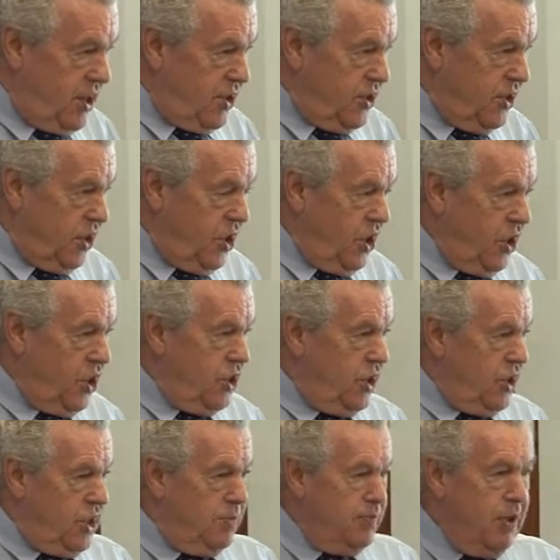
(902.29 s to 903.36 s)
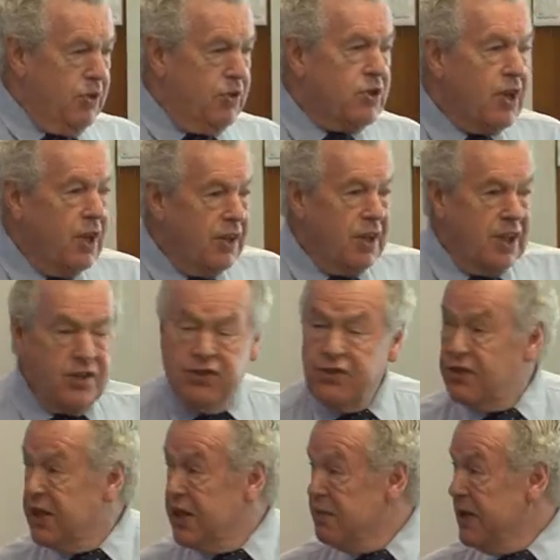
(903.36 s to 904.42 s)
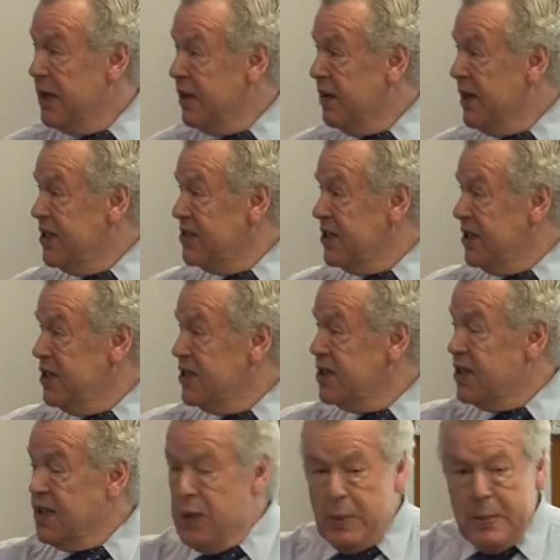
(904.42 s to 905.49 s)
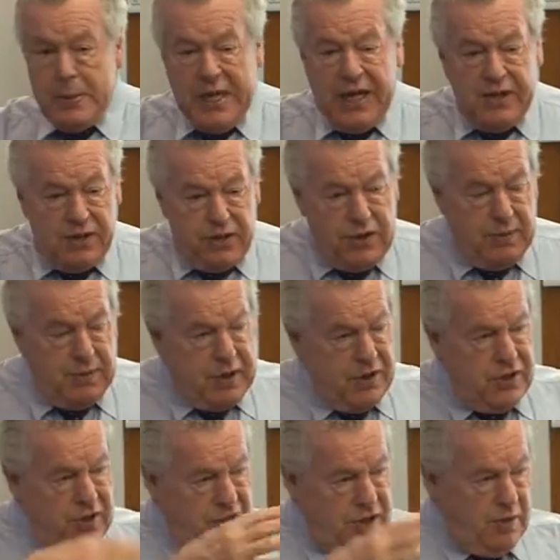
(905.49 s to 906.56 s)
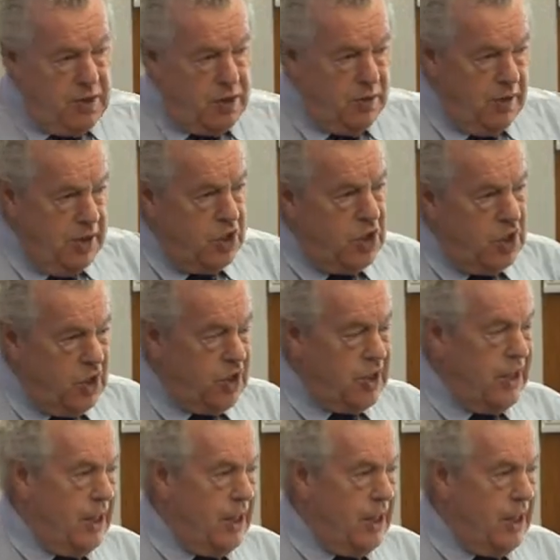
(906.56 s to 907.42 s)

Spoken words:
So collagen is built on these 3 amino acids, through a process which we'll introduce